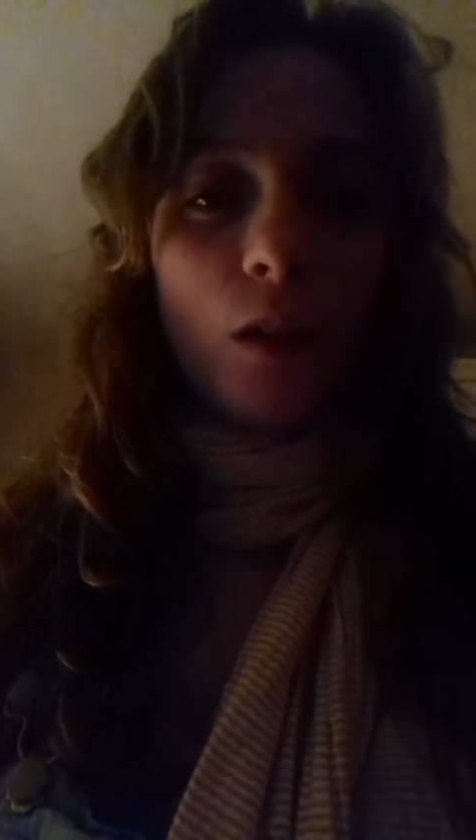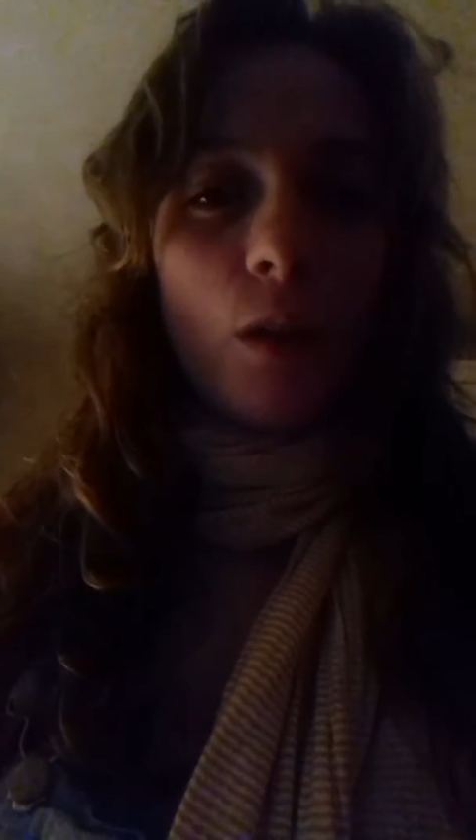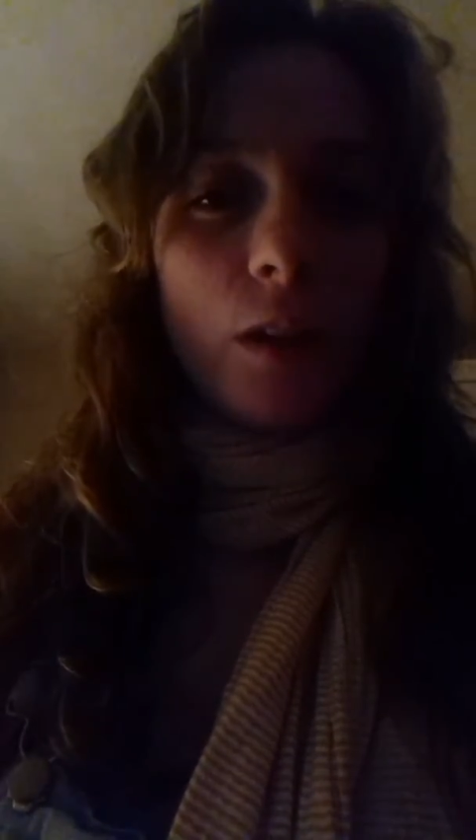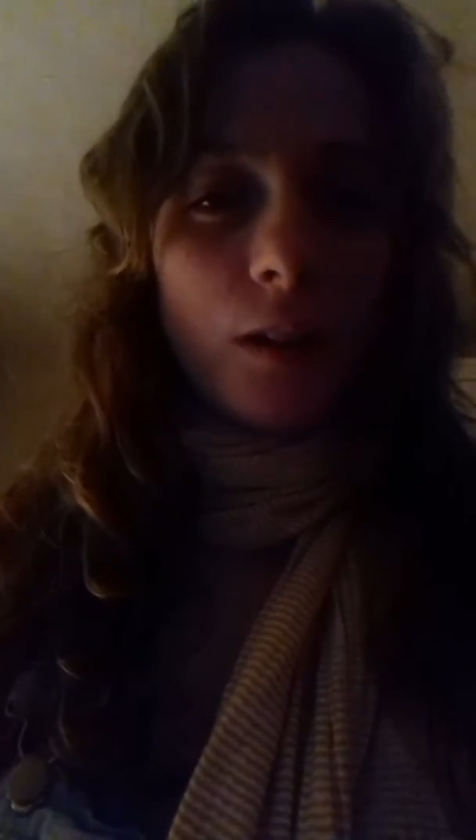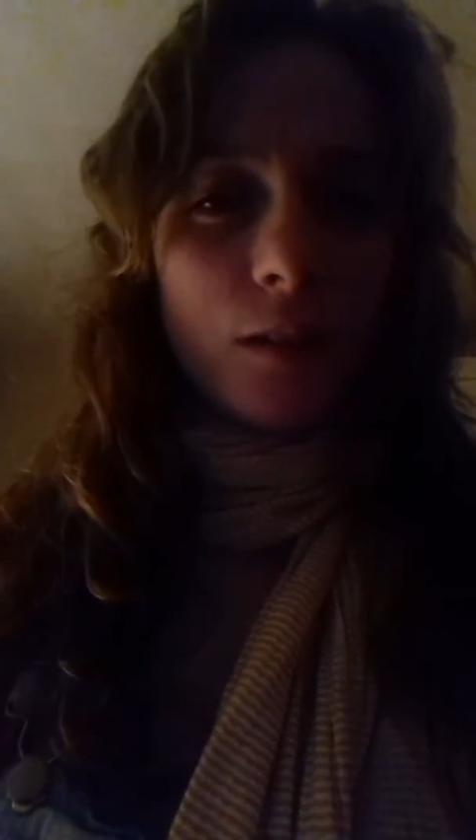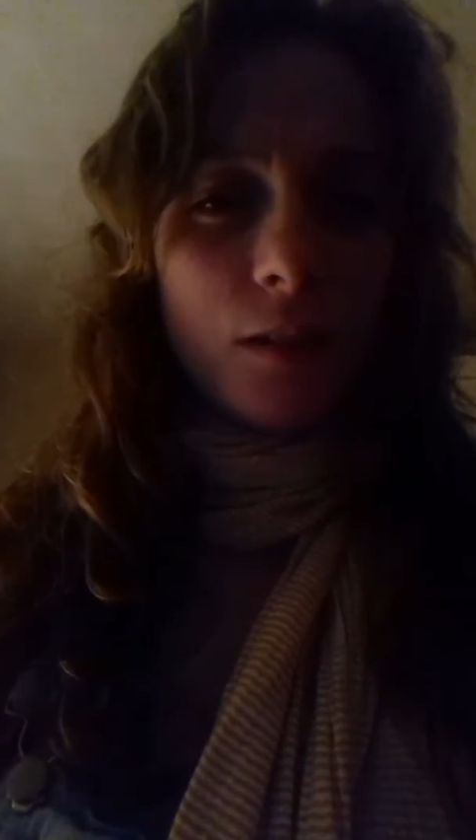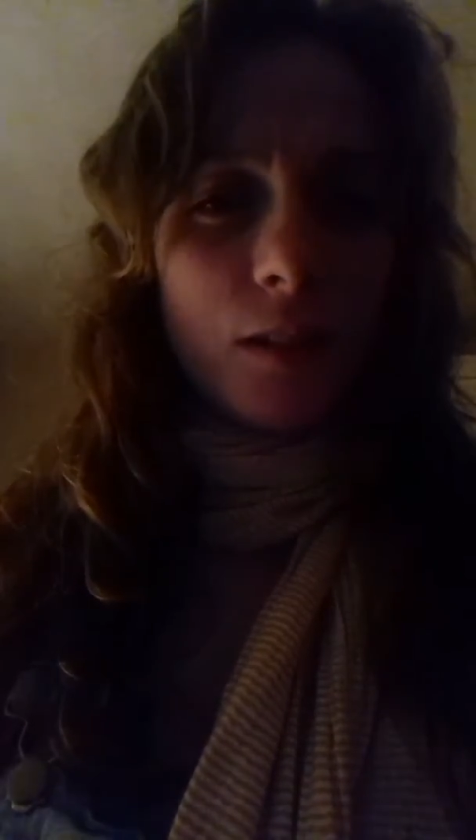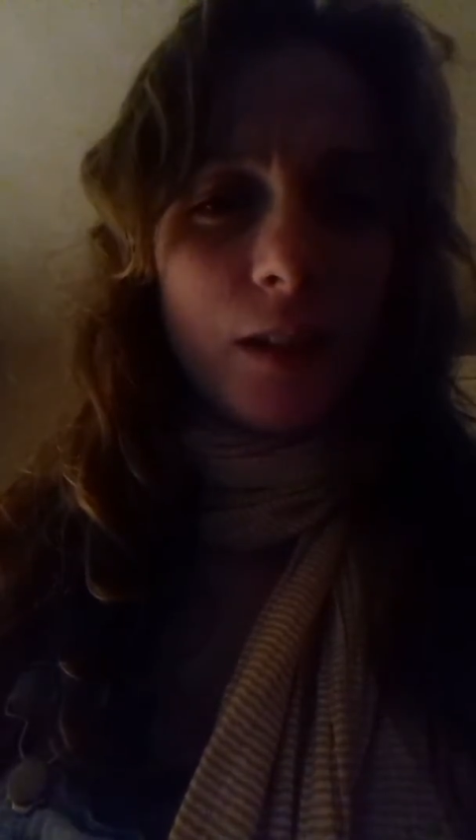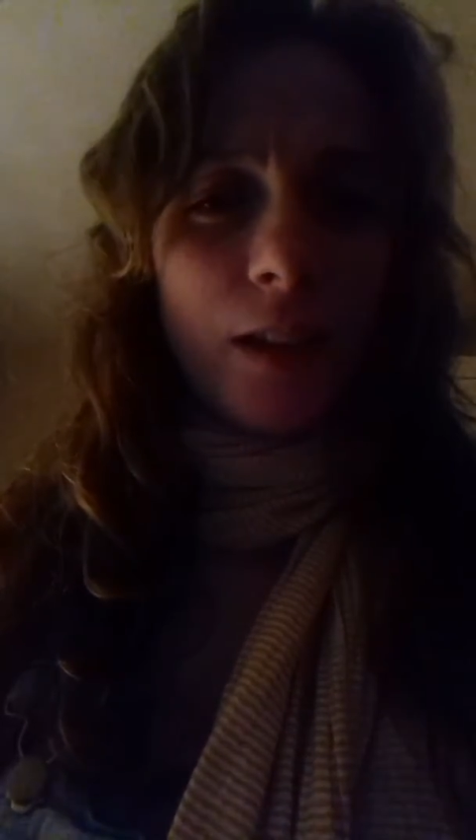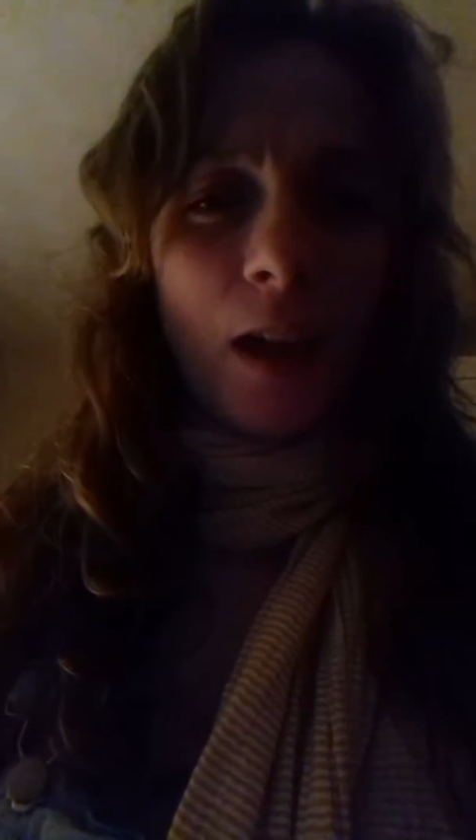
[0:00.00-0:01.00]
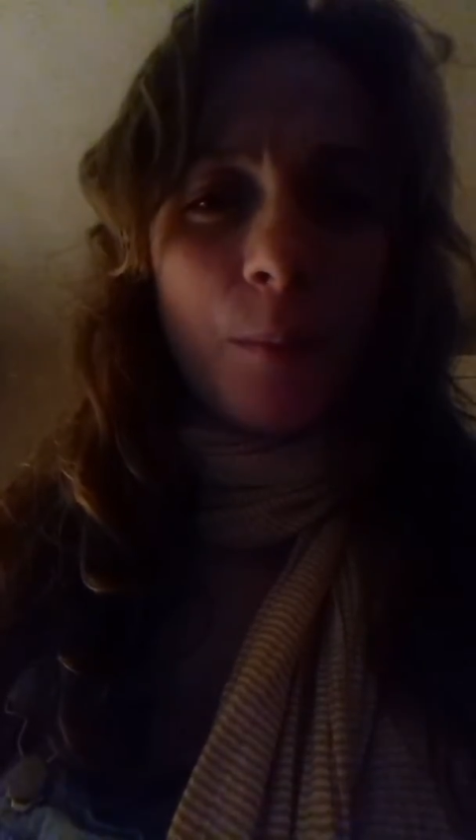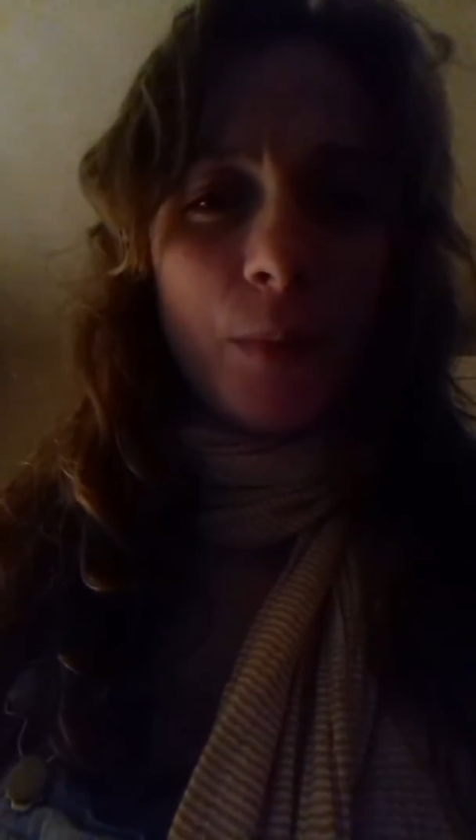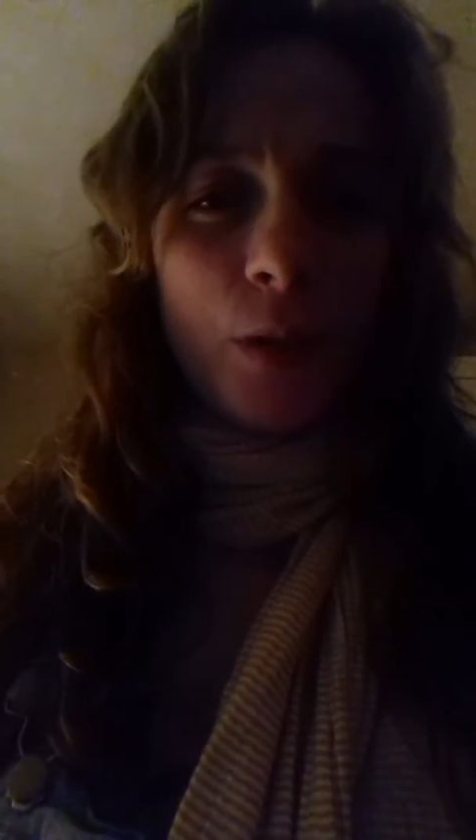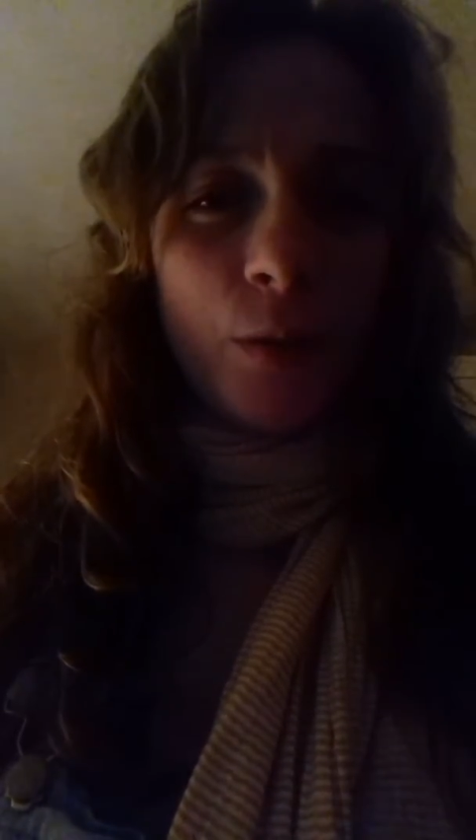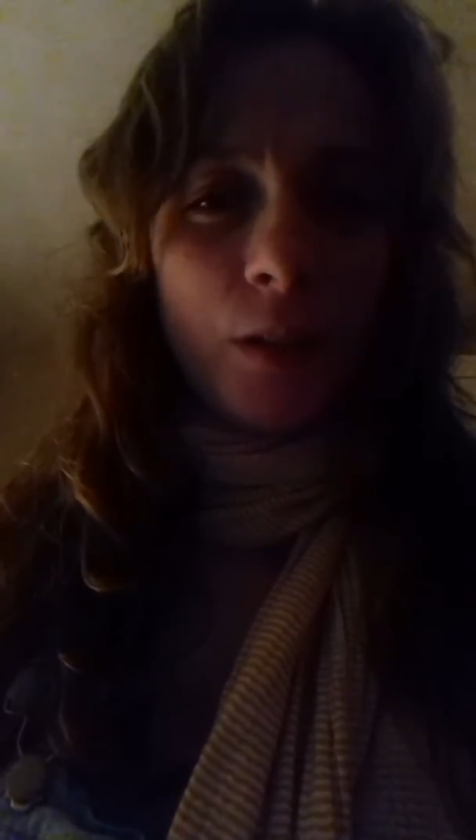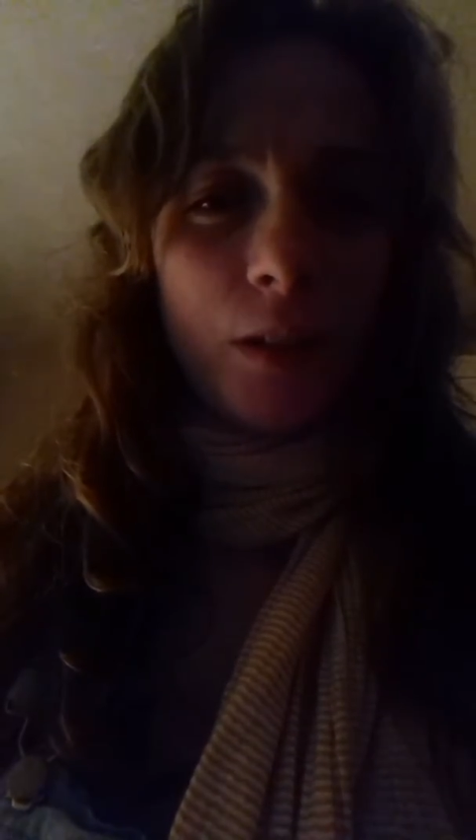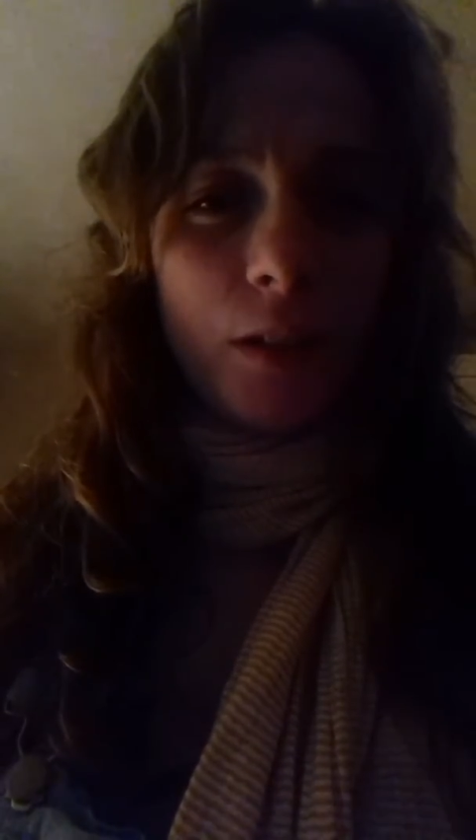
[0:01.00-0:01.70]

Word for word: looks at our beauty